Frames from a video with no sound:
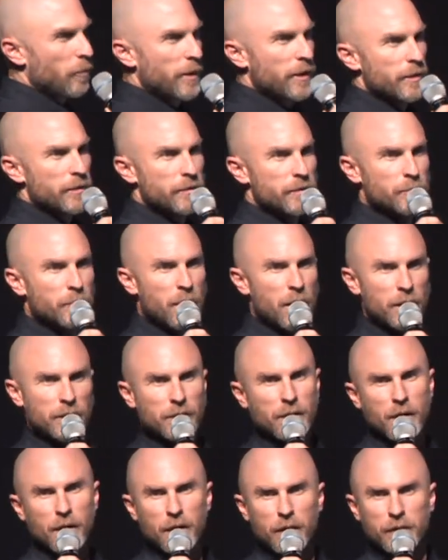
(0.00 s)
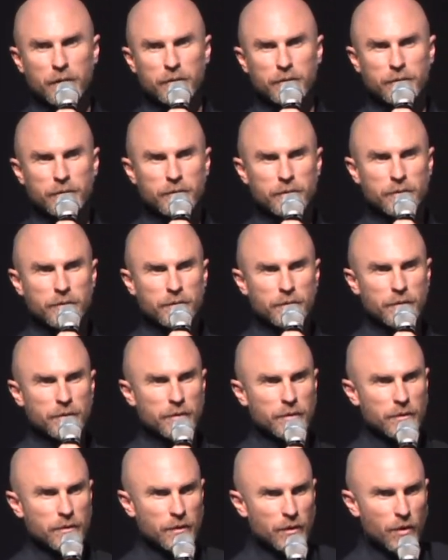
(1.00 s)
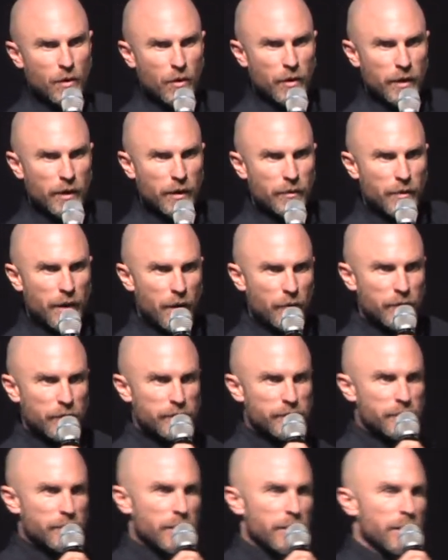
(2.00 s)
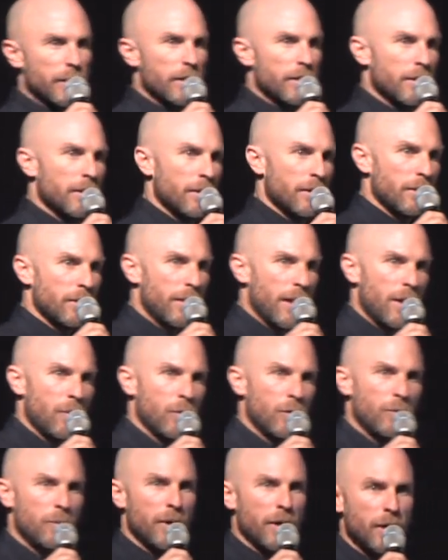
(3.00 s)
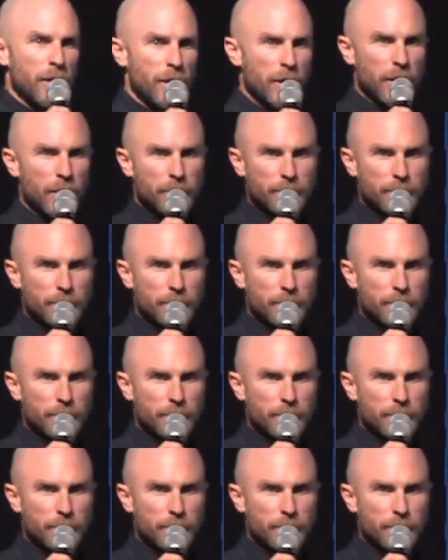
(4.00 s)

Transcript: many smart cars going around the city. They would be